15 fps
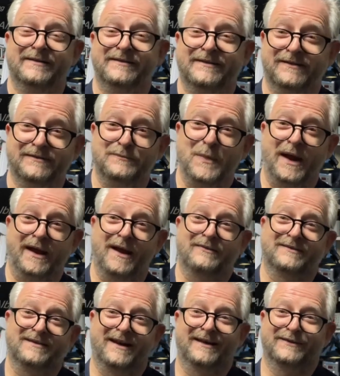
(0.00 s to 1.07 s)
just my
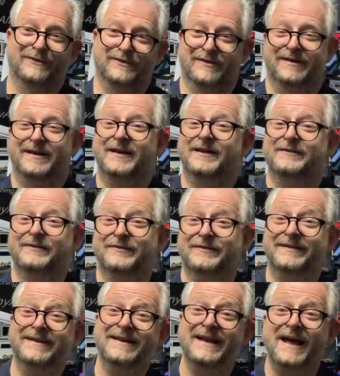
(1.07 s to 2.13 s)
outside door to
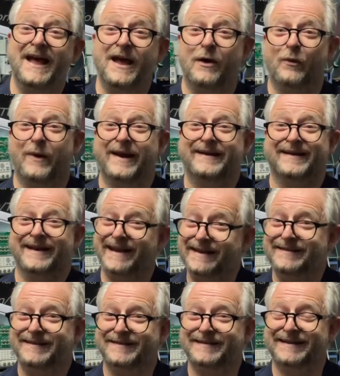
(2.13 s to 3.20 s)
see where the
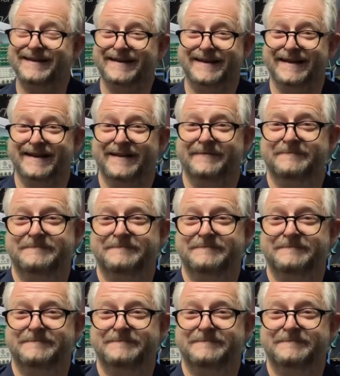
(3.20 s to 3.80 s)
heat is leaking.